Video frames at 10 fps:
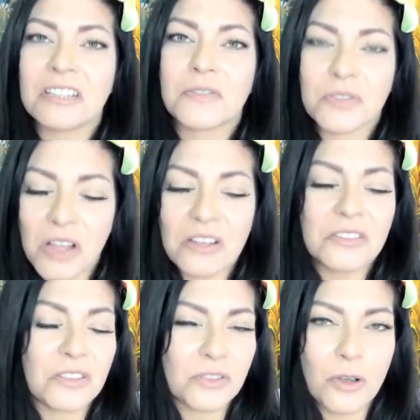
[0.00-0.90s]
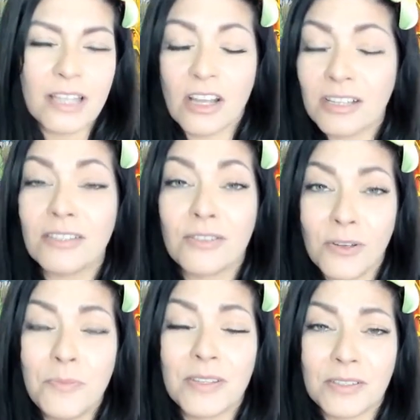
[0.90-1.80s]
It's for as long as the soap, as long as the
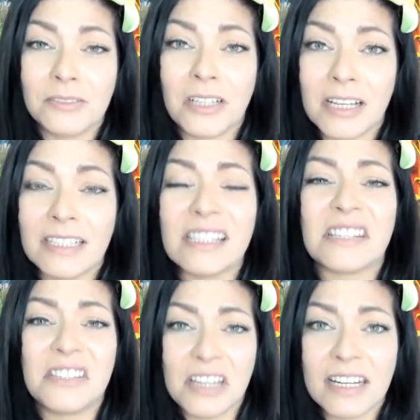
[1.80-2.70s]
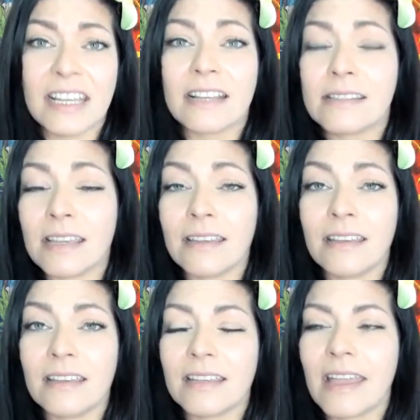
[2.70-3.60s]
soap is still on, that's a steady ass
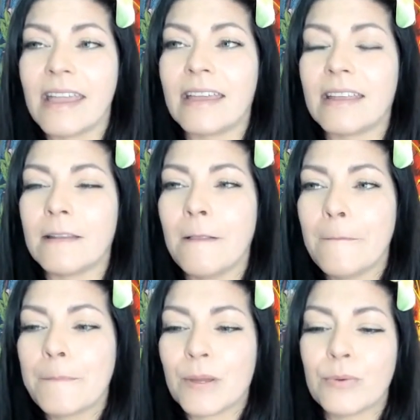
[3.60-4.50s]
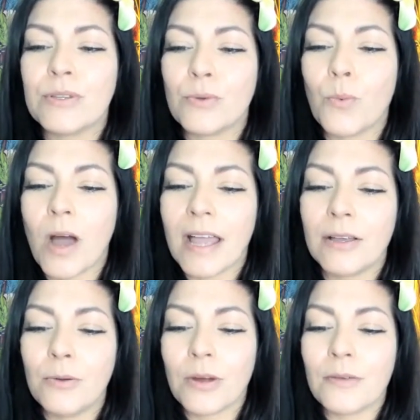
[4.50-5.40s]
gig. And there was a
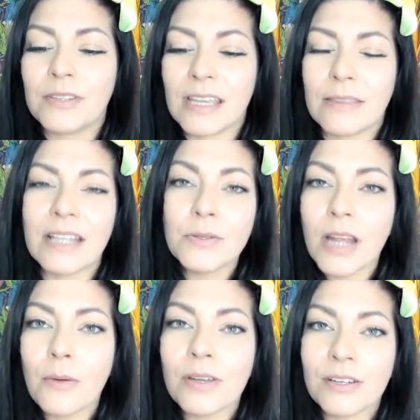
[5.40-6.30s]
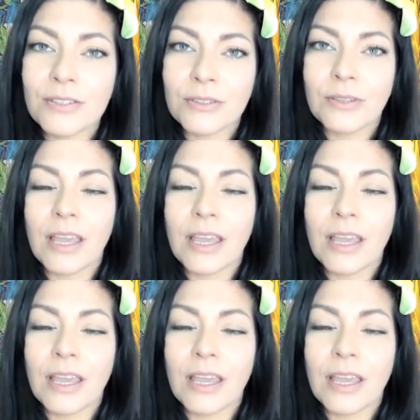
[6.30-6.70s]
while where I was like, that's what I want to do.